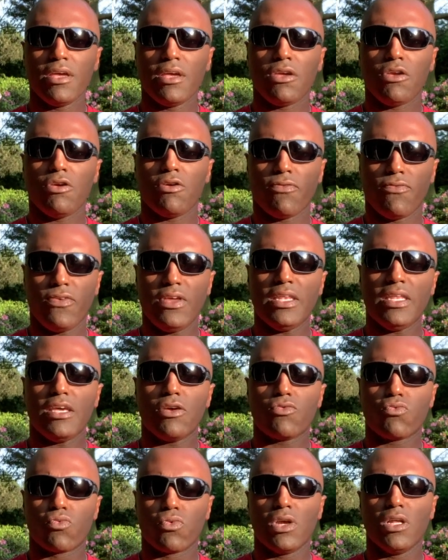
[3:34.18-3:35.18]
your feet
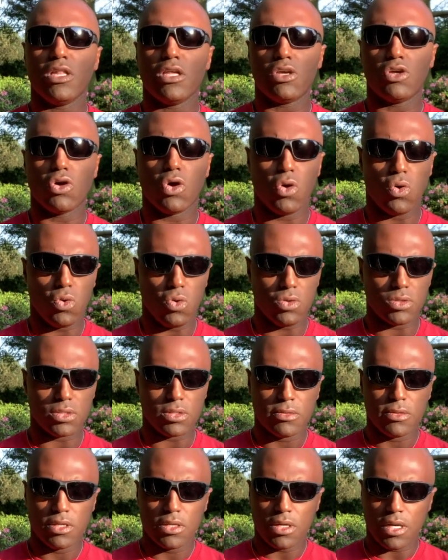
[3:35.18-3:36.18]
get really cold.
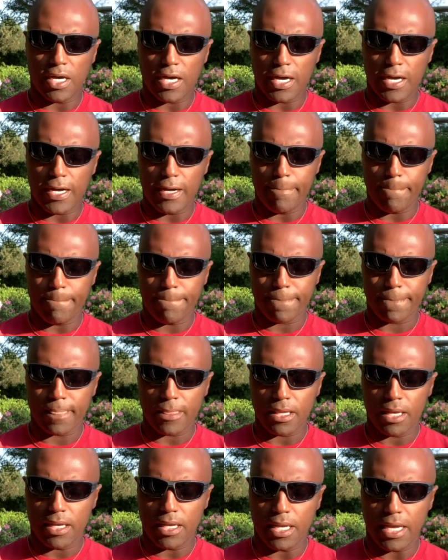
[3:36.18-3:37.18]

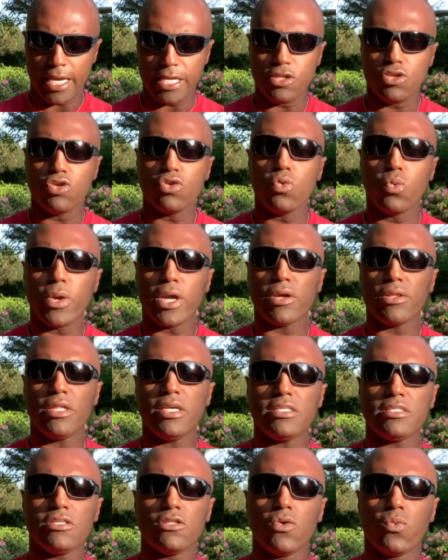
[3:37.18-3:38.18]
I do wear
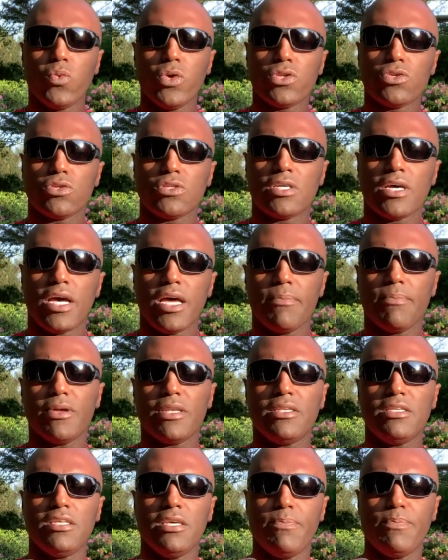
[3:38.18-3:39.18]
these in the wintertime,
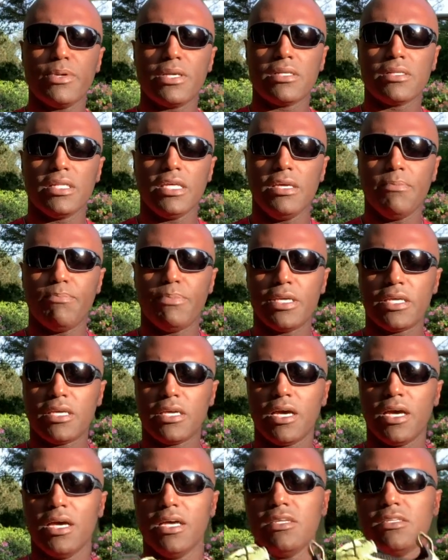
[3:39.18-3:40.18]
but typically
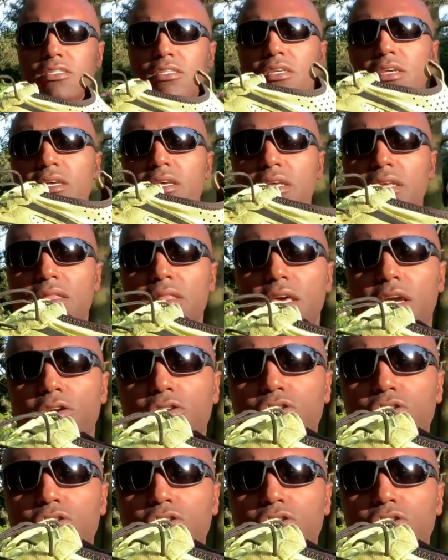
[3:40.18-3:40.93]
because they